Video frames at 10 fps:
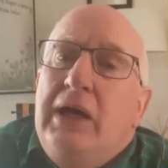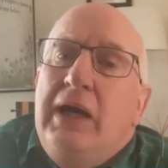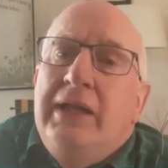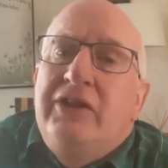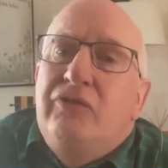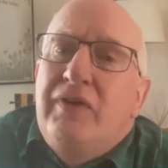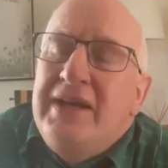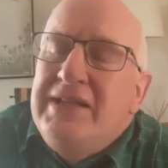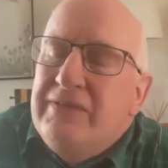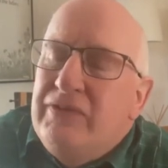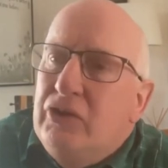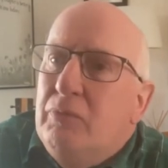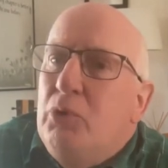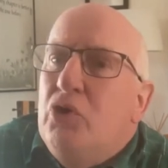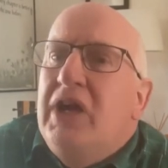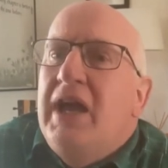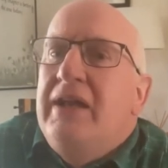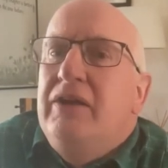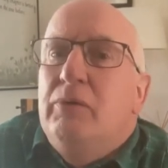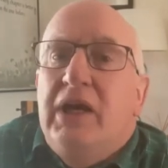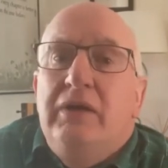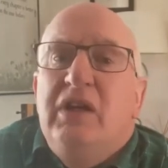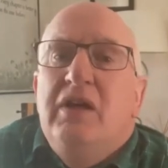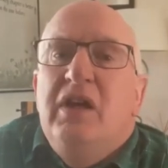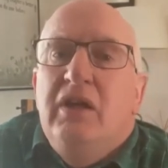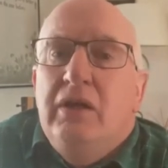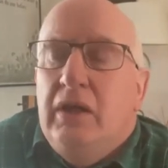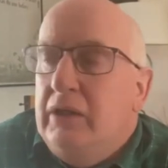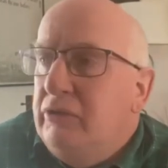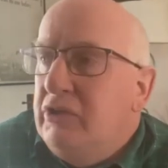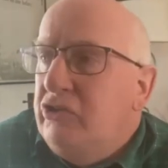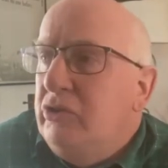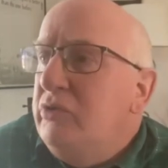And it's a very difficult book anyway. There are two